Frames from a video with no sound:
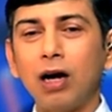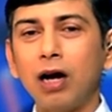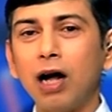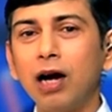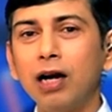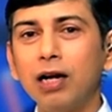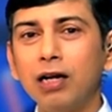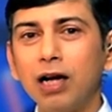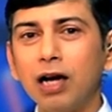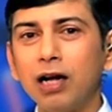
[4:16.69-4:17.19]

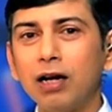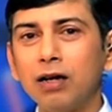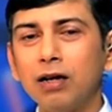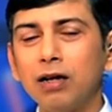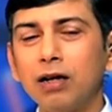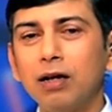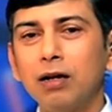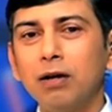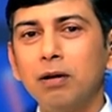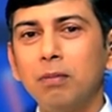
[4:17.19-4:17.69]

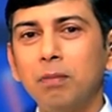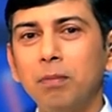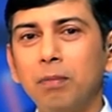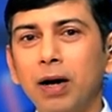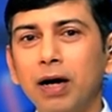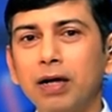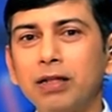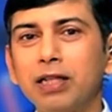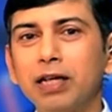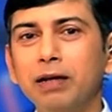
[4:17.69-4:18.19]
undone
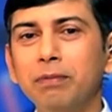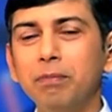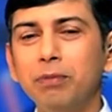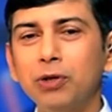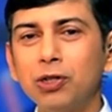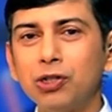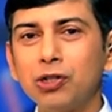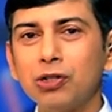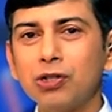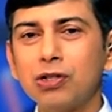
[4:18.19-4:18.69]
by the
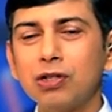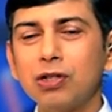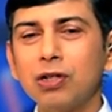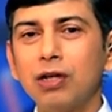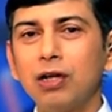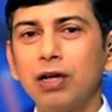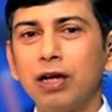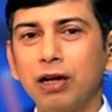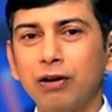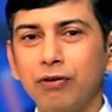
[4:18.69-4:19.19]
ambitious
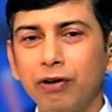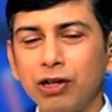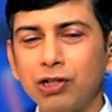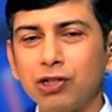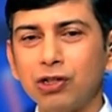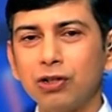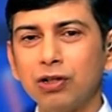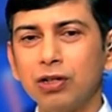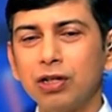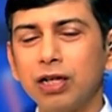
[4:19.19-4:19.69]

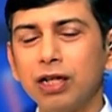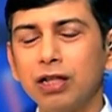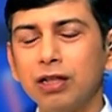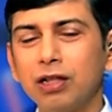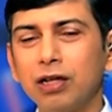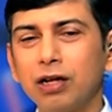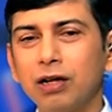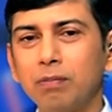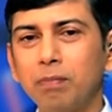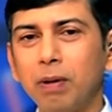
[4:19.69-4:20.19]
aggression in
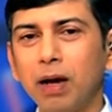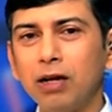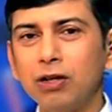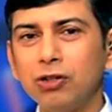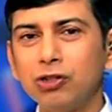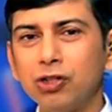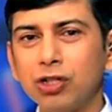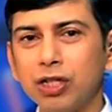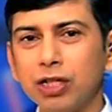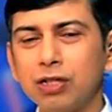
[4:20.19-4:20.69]
their
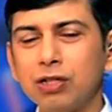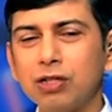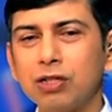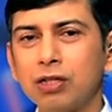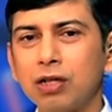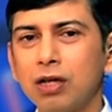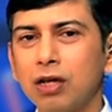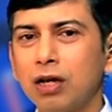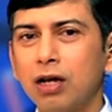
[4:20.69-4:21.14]
balance sheets,